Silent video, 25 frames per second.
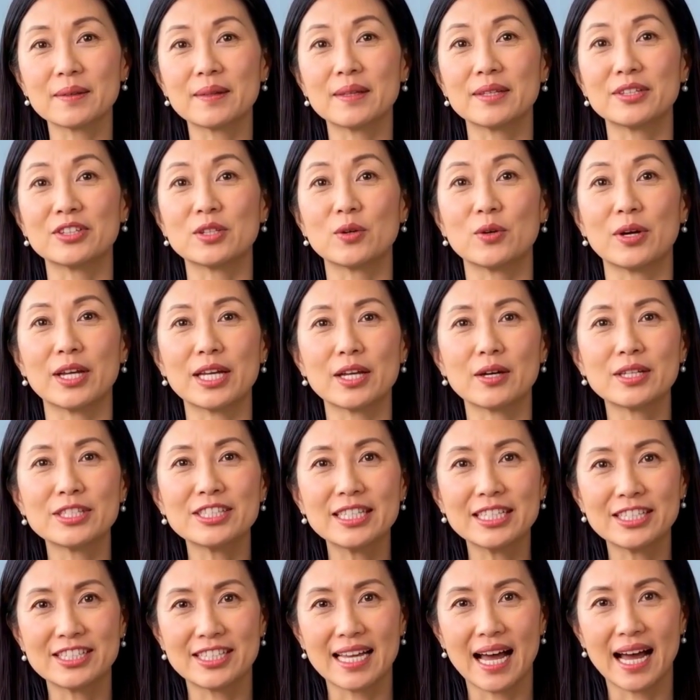So here is
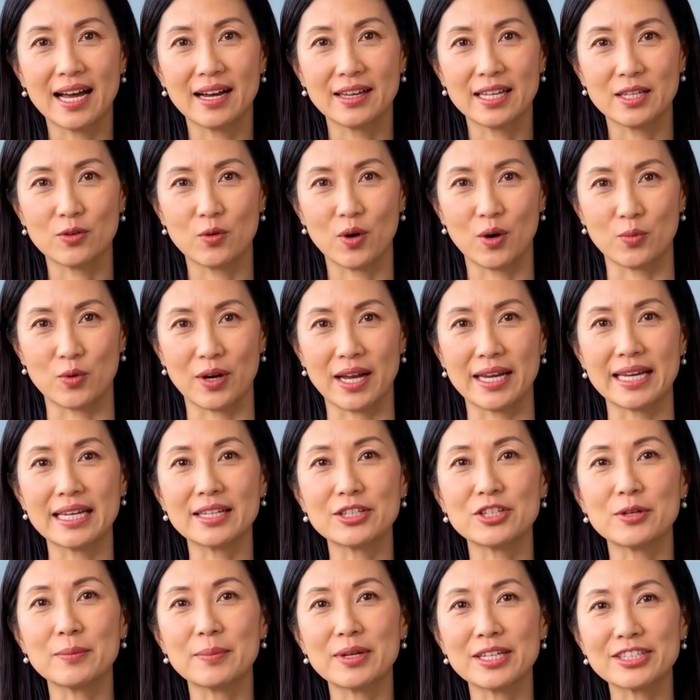exactly what went
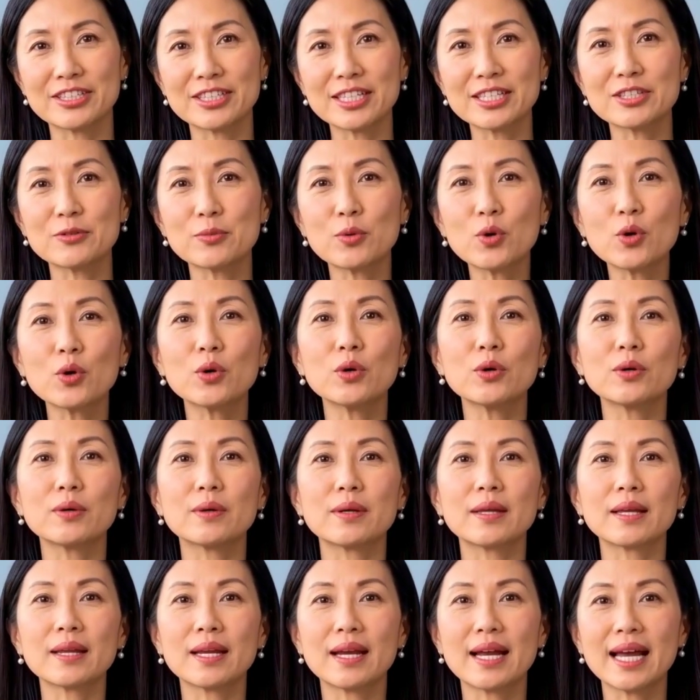into Biscuit's bowl,
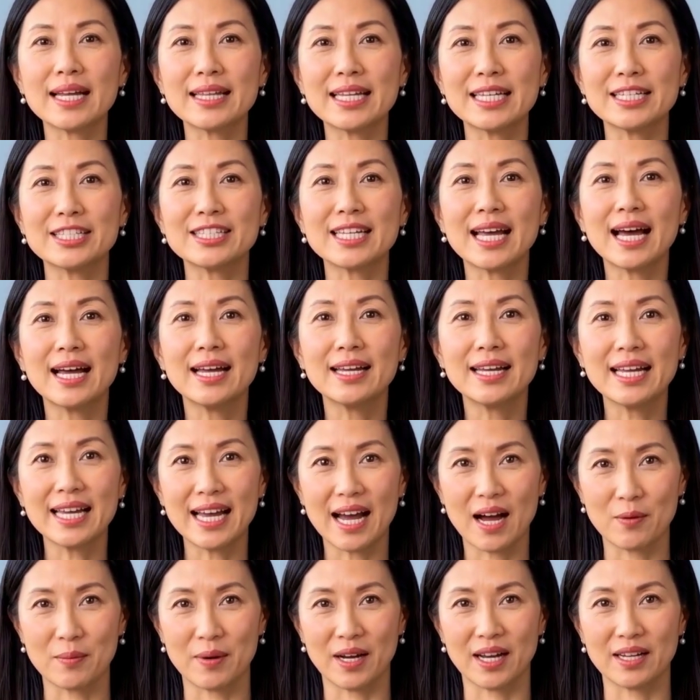and exactly
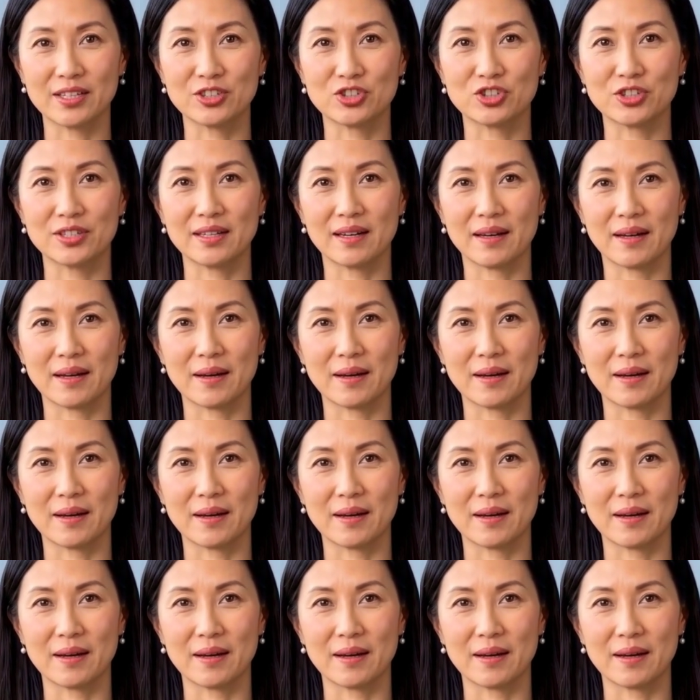how much,